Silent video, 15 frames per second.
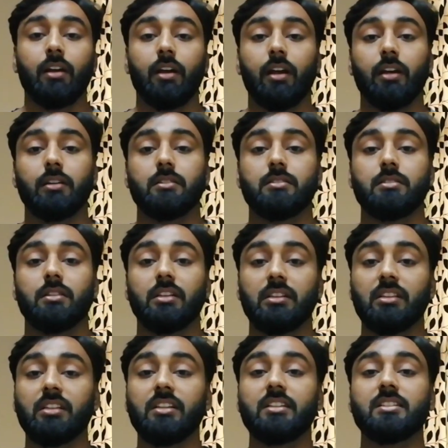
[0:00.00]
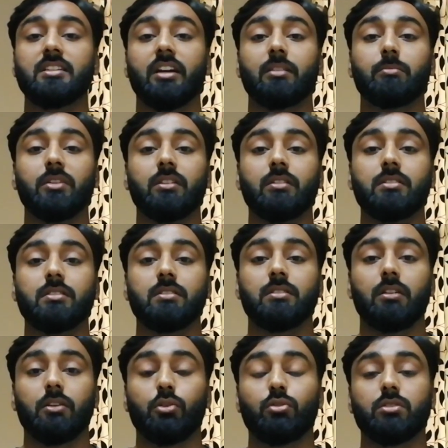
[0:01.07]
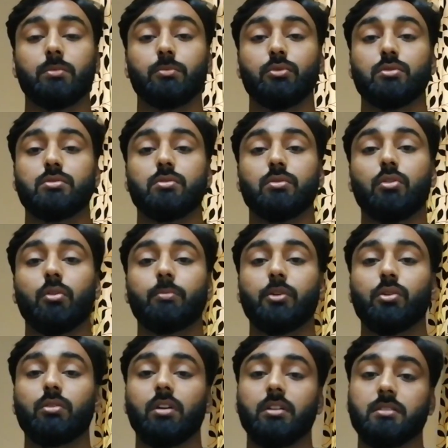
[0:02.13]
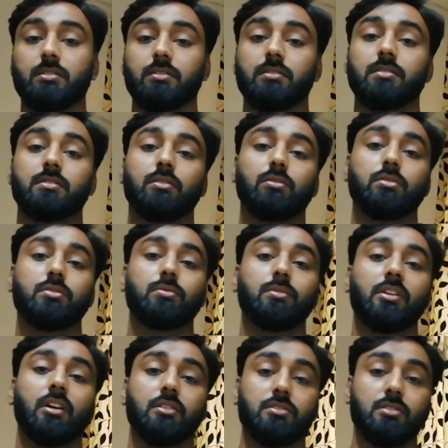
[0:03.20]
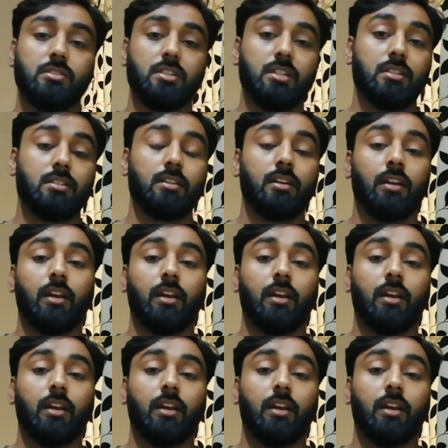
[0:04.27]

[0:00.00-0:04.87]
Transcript: and in these 10 minutes, you're supposed to copy your answers onto the answer sheet.